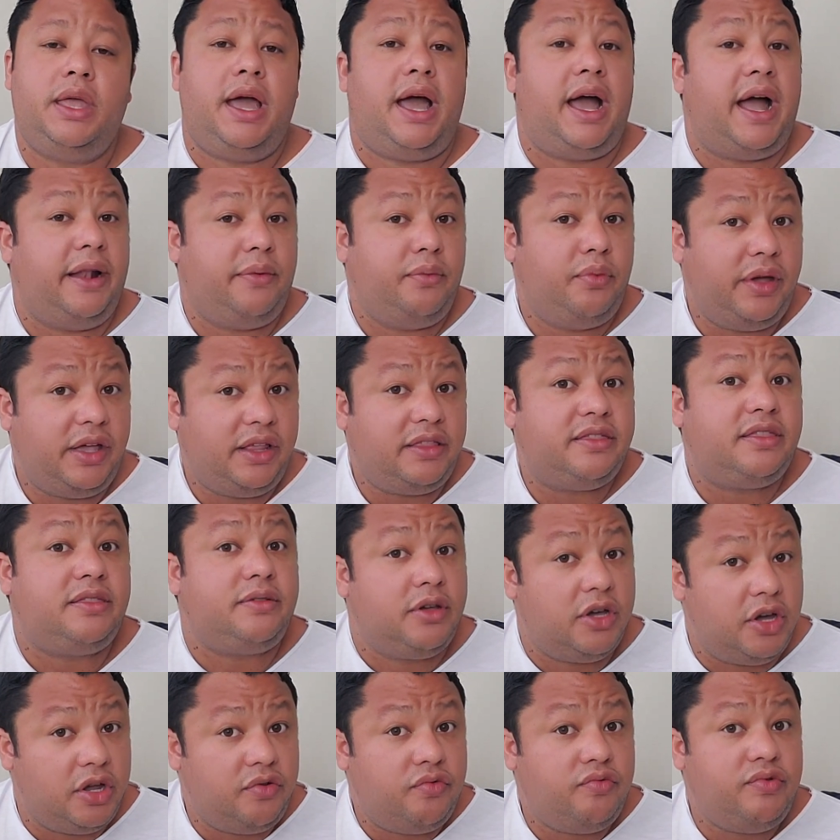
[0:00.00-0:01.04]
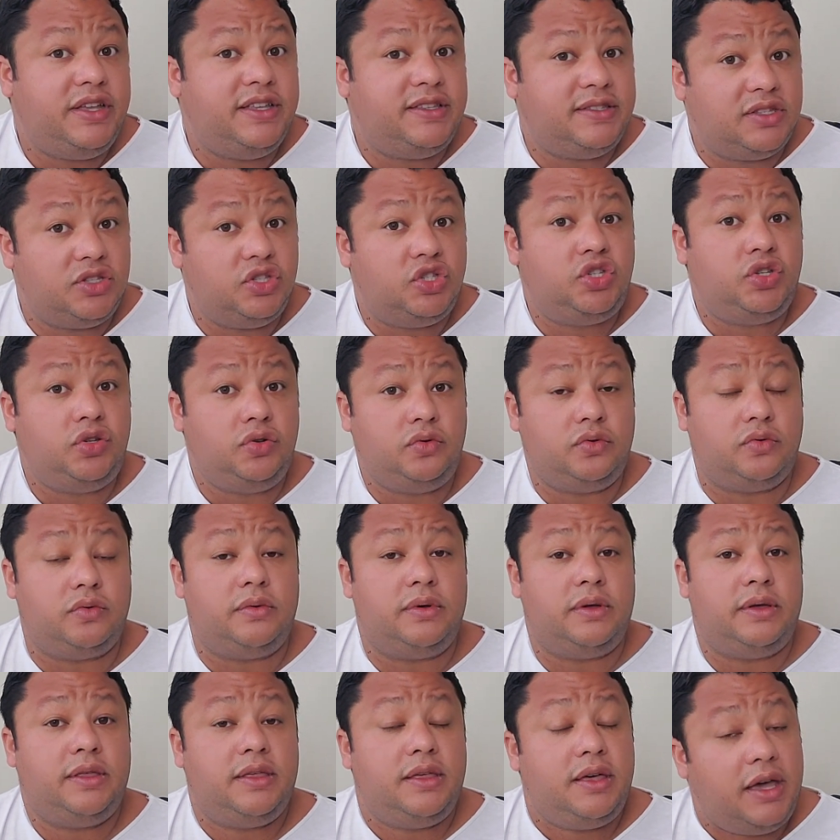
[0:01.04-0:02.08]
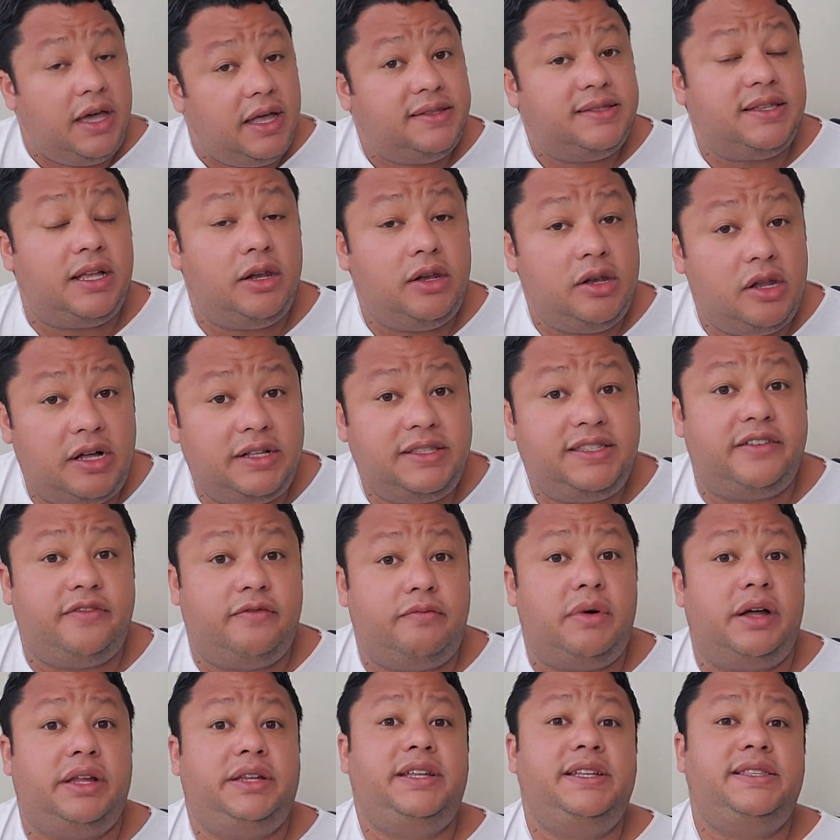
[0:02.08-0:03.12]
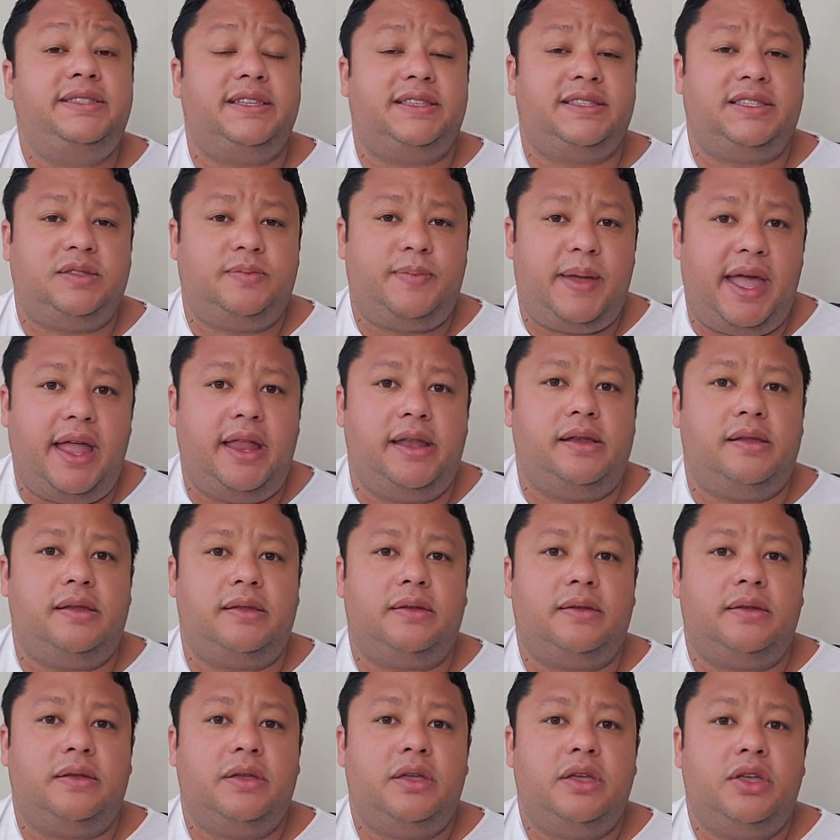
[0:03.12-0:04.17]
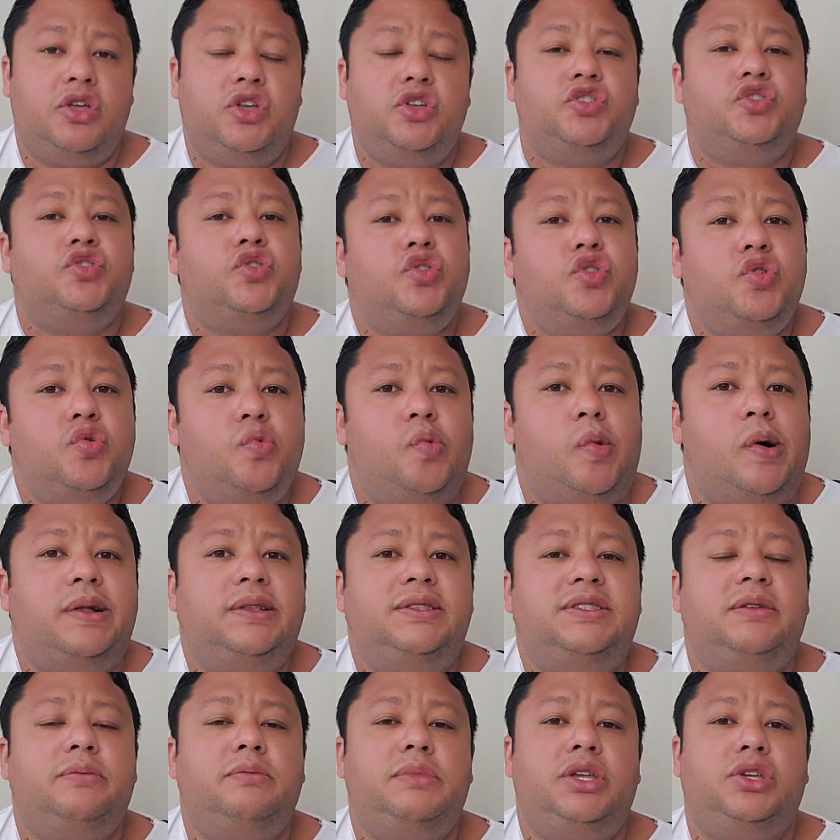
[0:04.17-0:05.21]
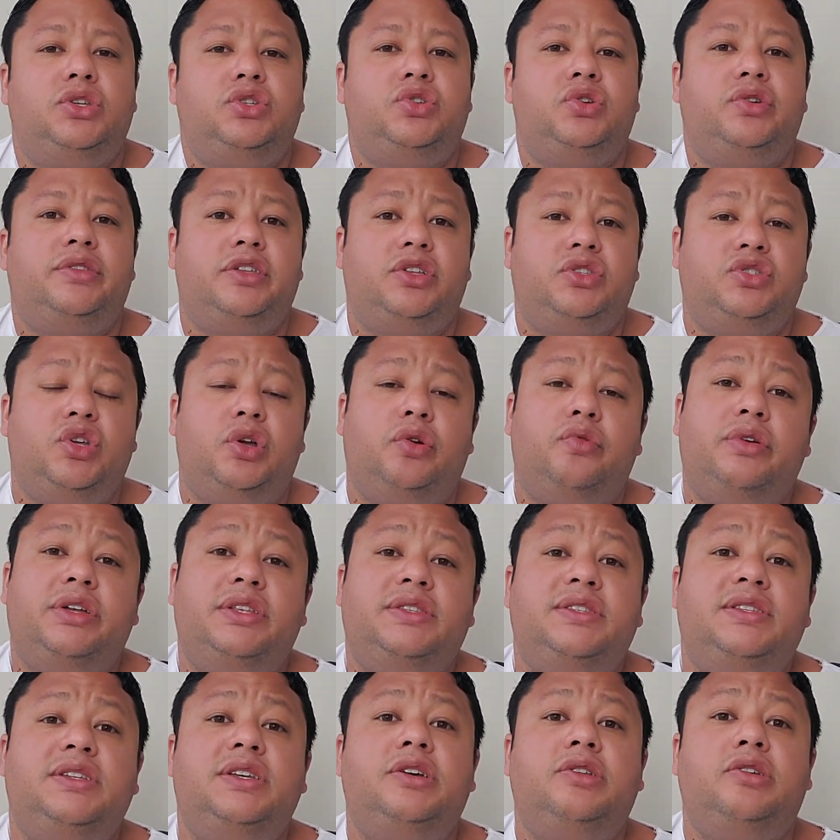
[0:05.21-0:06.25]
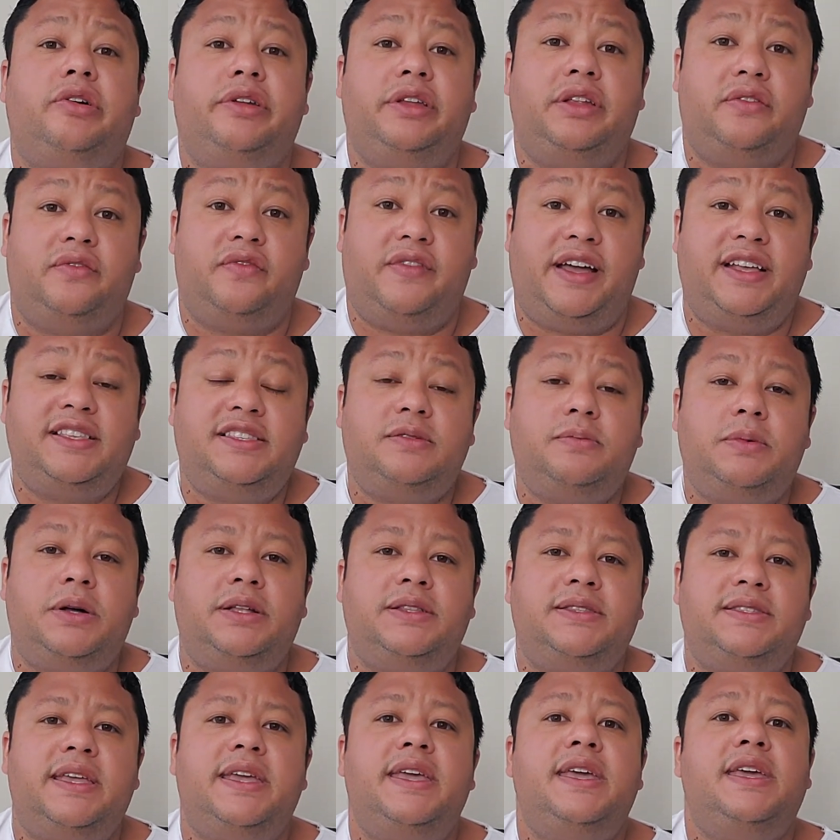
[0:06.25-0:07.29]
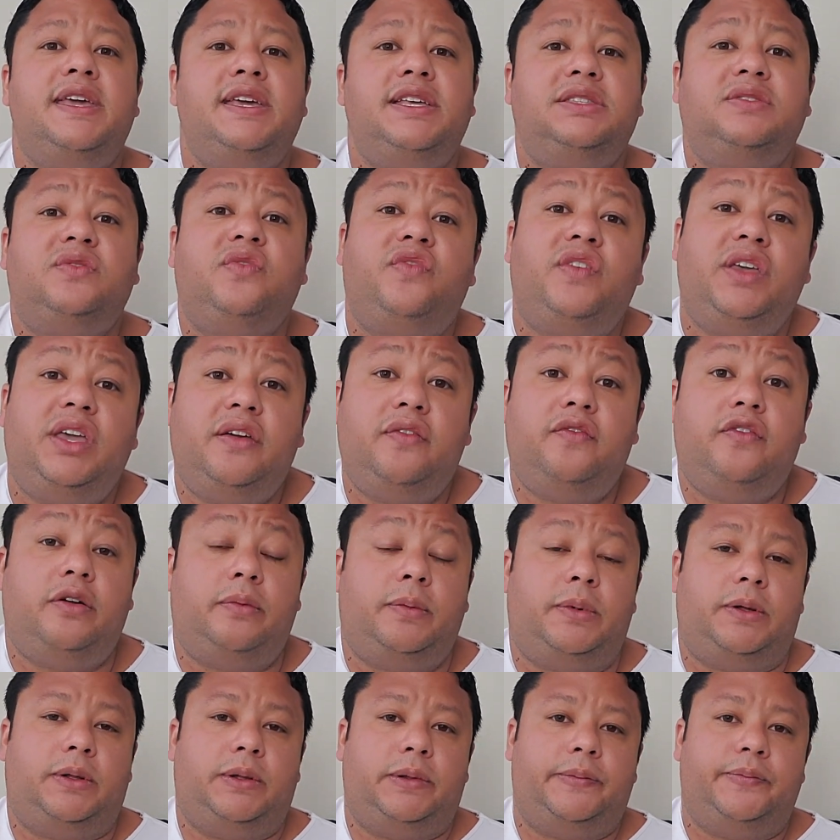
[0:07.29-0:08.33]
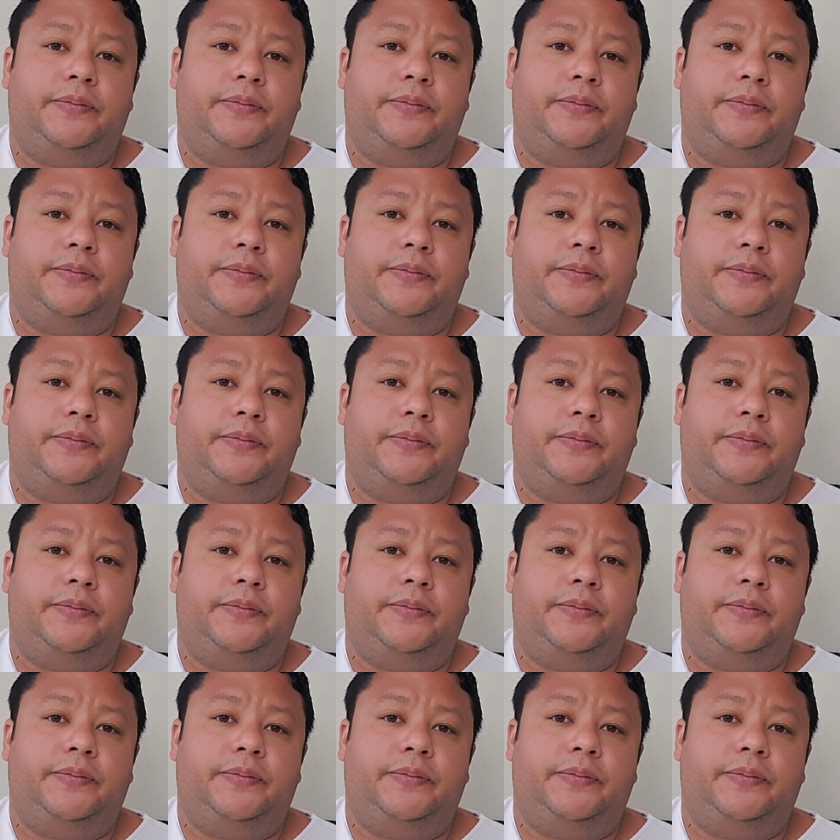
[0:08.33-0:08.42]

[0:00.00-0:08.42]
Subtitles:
And with good reason too. It's a lot of money to spend. So you want to make sure that your return on investment is favorable.